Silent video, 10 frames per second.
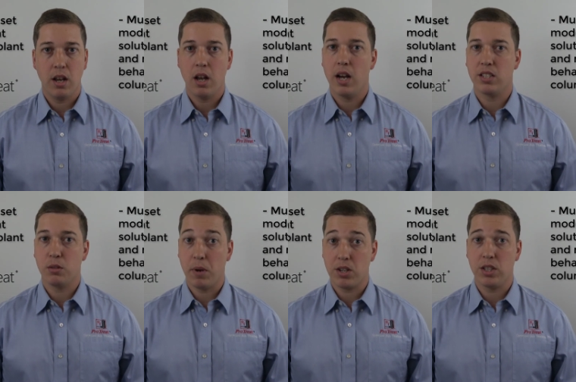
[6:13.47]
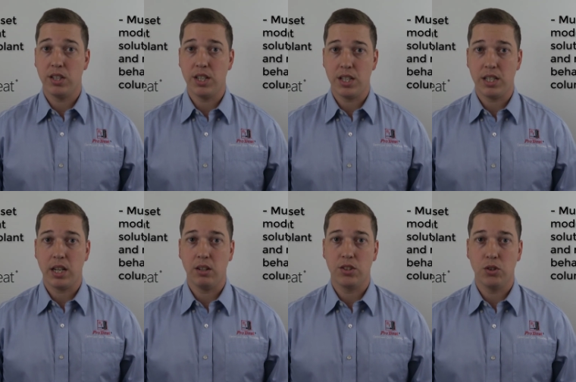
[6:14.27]
especially the
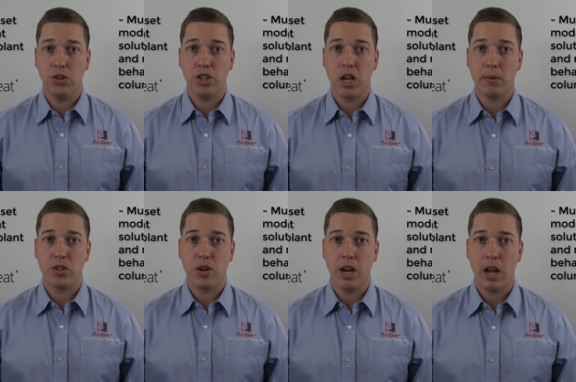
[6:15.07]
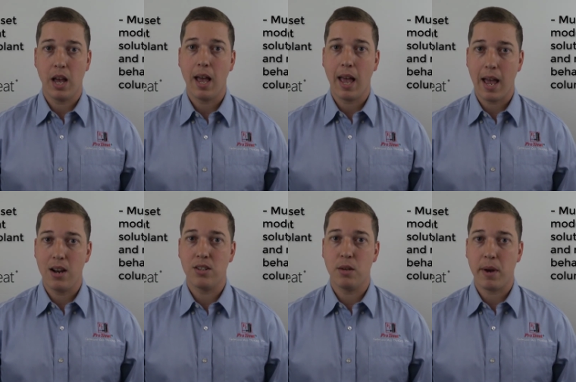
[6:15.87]
detailed solution chemistry
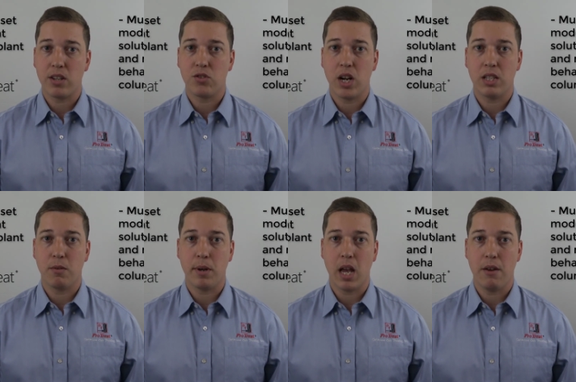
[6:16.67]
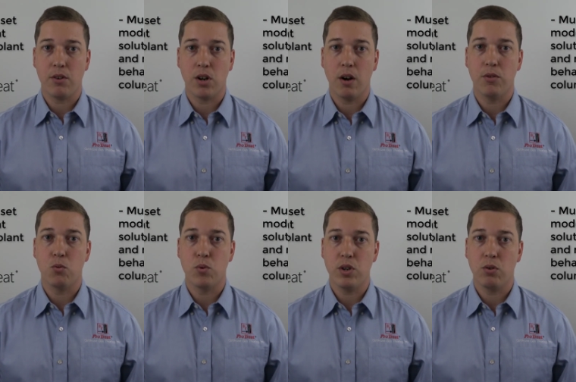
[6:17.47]
and the mass transfer behavior of the
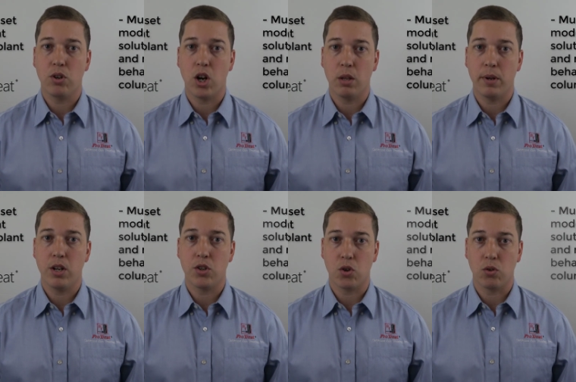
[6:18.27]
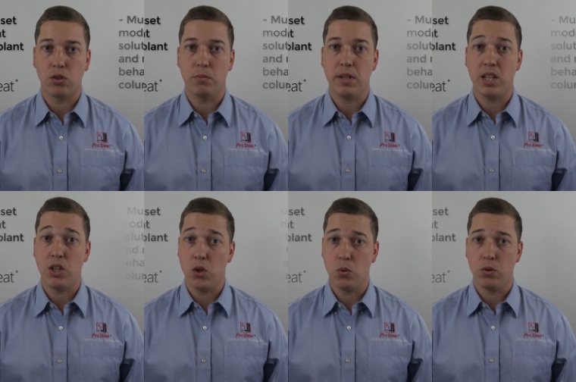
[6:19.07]
real column internals being
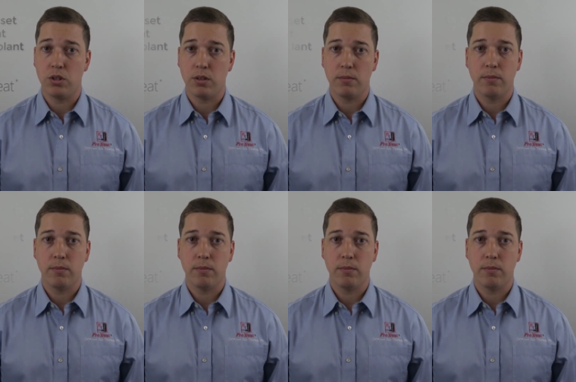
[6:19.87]
used.